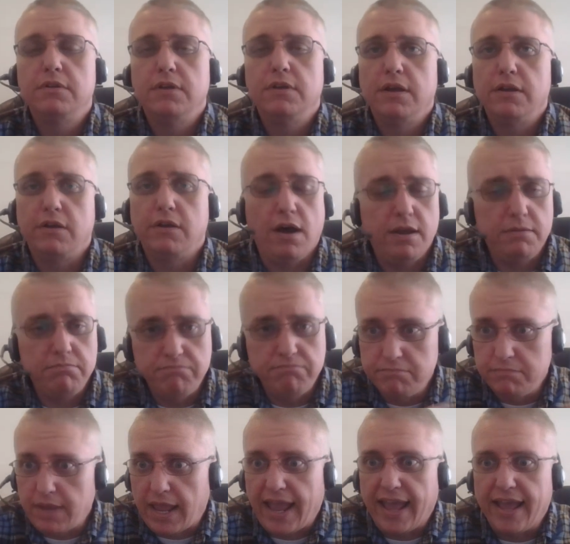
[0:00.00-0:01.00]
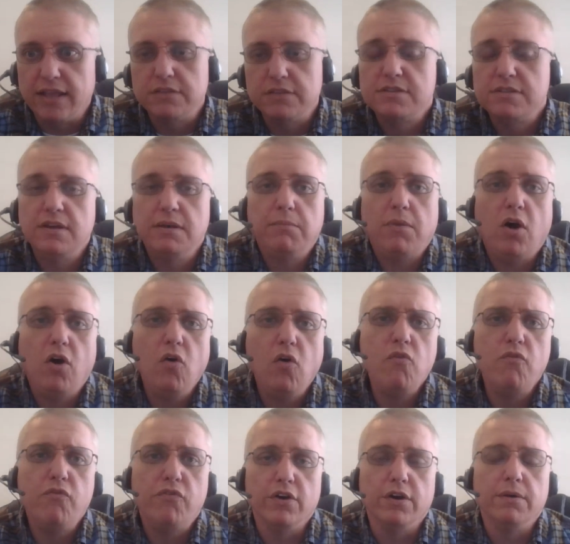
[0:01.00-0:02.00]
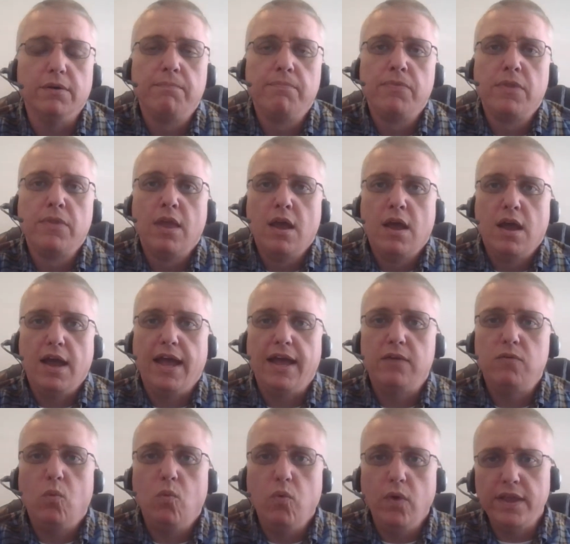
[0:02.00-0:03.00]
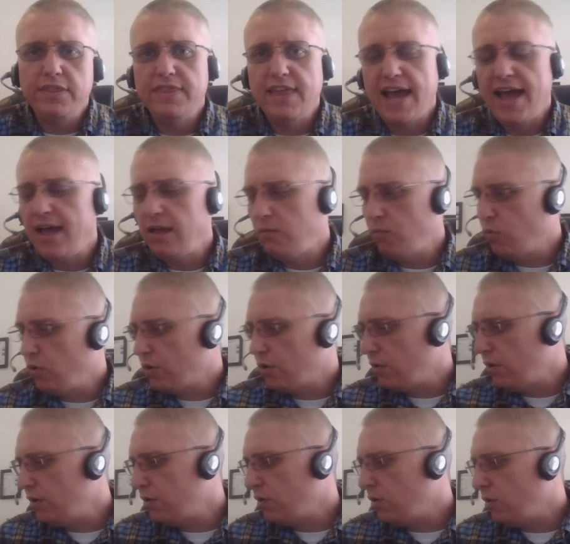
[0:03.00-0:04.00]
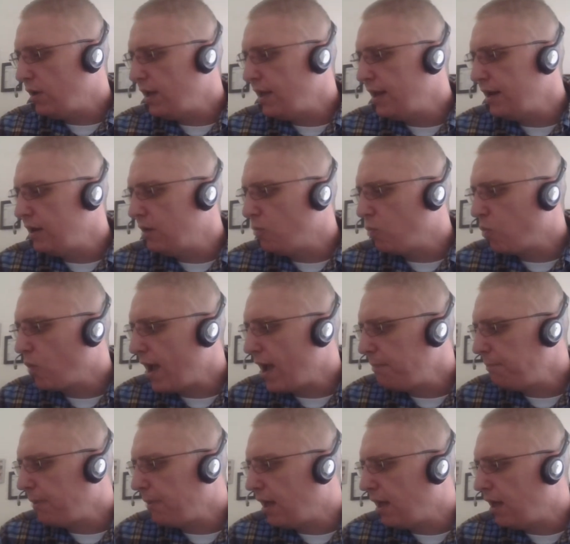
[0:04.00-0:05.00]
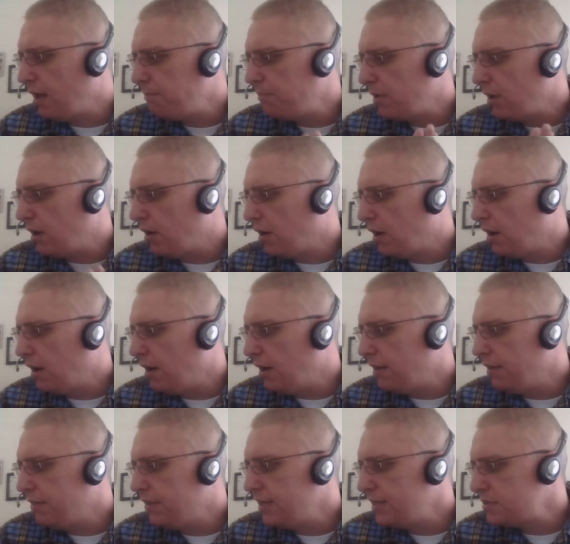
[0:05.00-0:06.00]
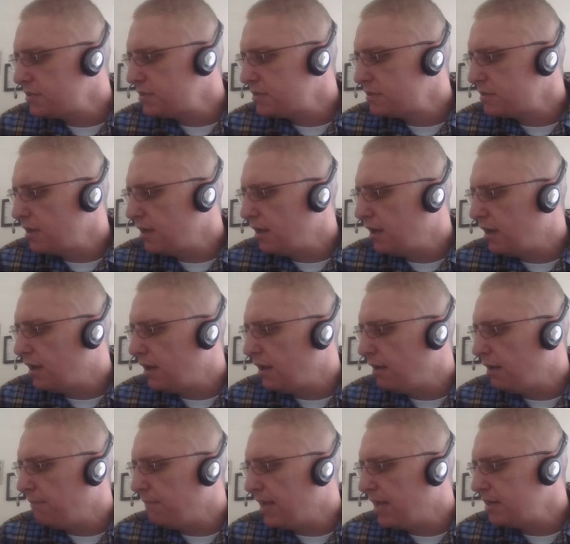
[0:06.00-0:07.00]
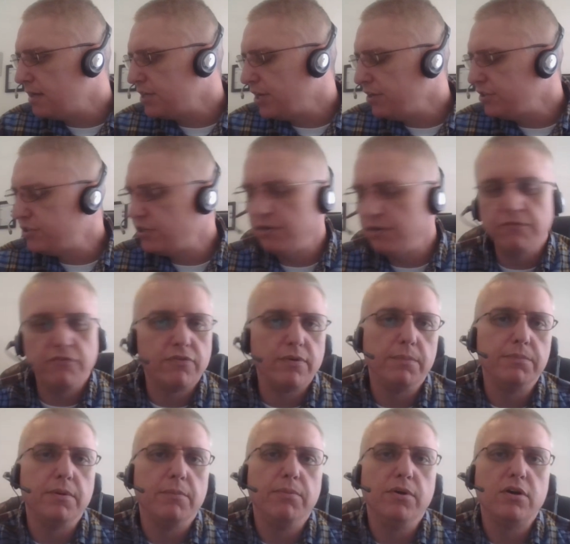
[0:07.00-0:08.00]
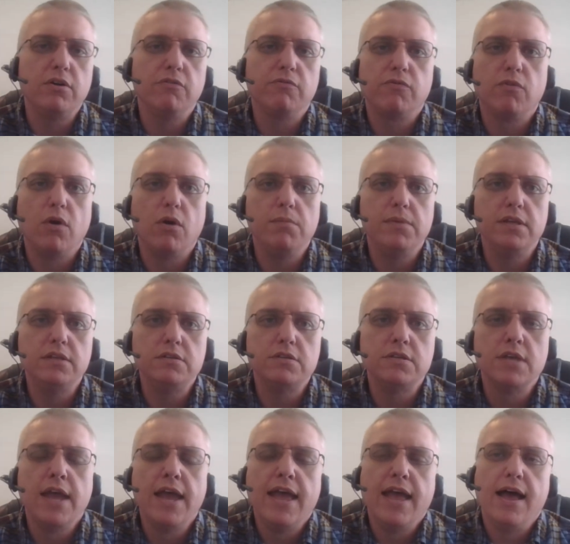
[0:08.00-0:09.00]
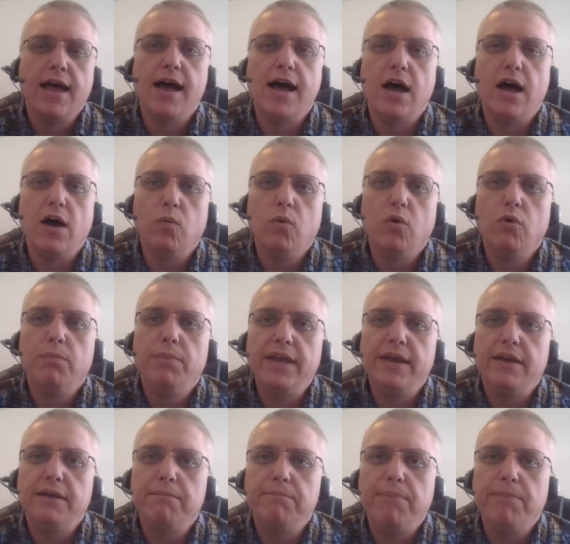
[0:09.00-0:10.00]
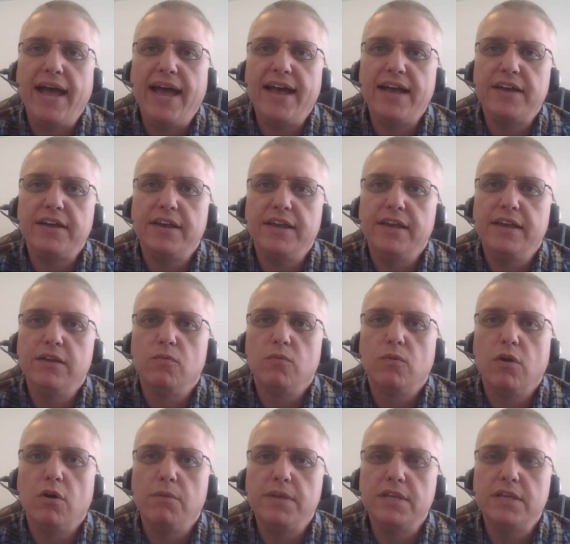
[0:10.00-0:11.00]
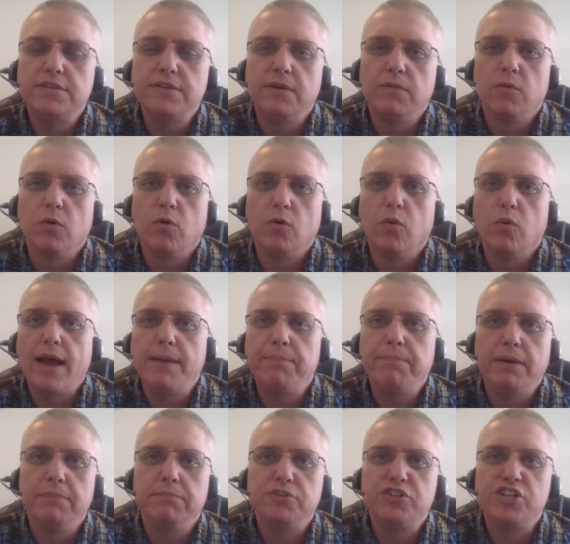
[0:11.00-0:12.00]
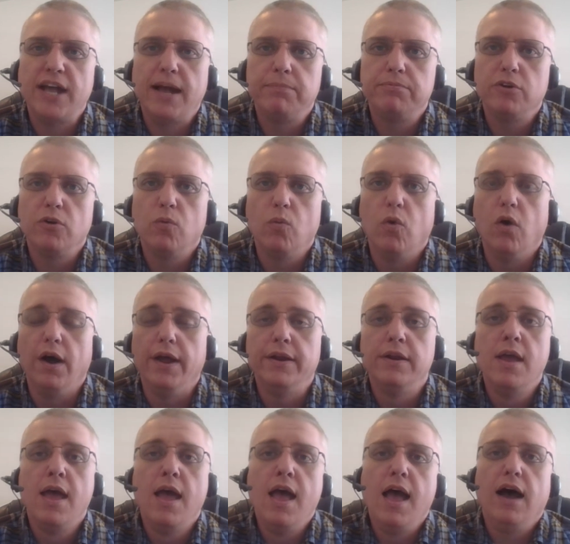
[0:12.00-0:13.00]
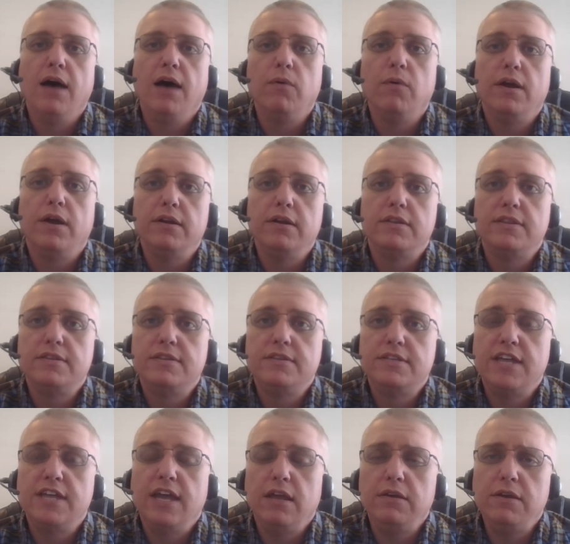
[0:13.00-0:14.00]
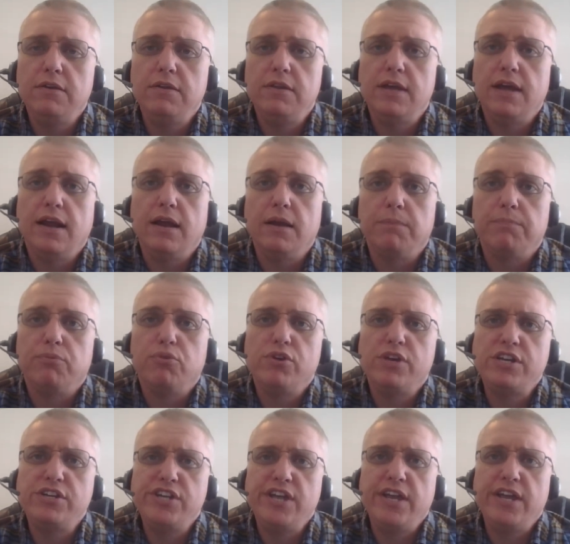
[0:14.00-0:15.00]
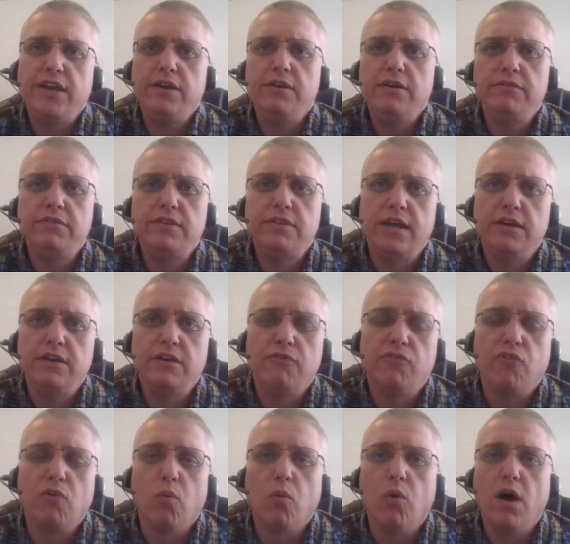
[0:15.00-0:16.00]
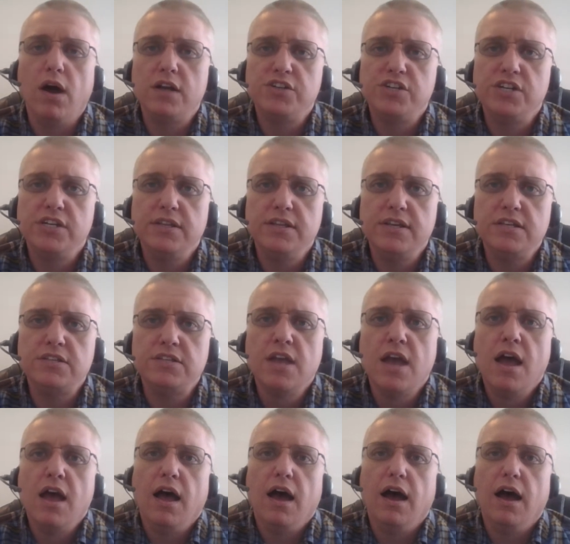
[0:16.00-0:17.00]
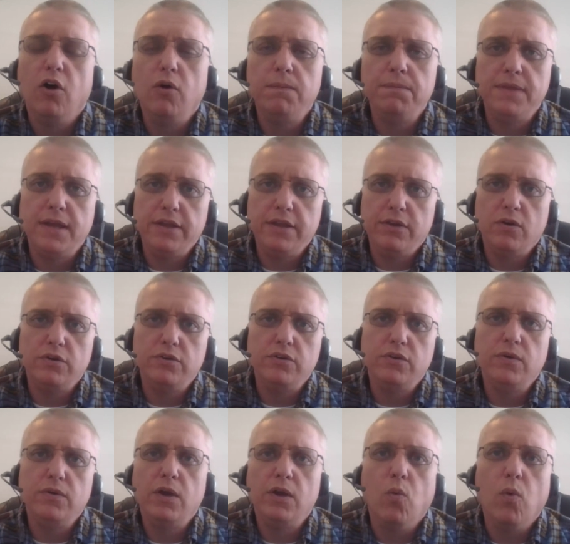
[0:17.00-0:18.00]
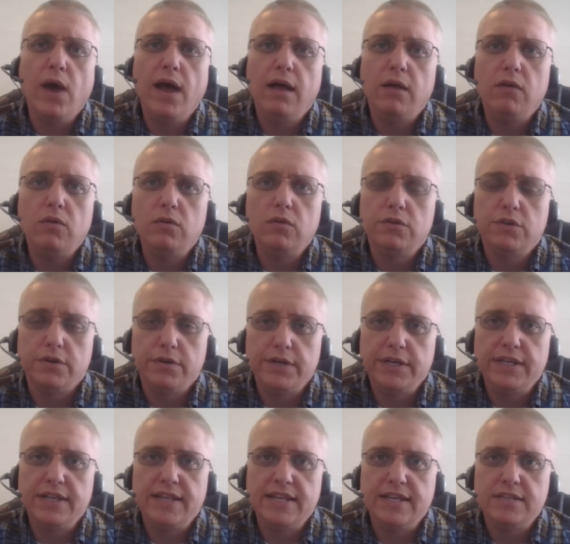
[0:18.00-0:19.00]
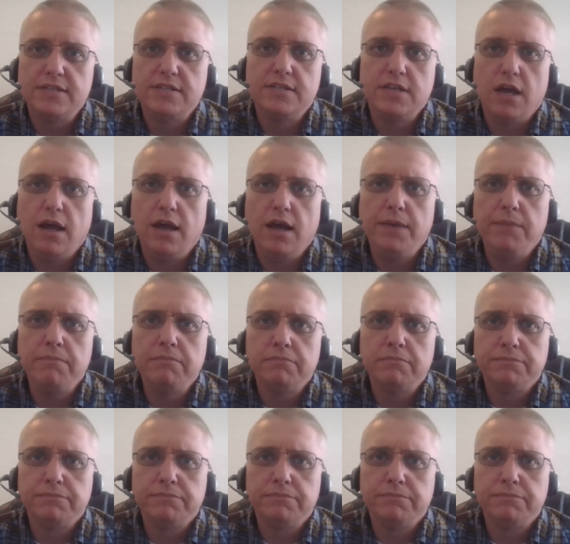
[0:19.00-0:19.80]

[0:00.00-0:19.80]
God hands them over. And with that, we're going to go ahead and wrap up this meditation from the book of Romans. We'll be back in Romans and we'll wrap up chapter 1. I want to tell you that I appreciate you. Thank you for watching this. I hope that you're doing well during this time.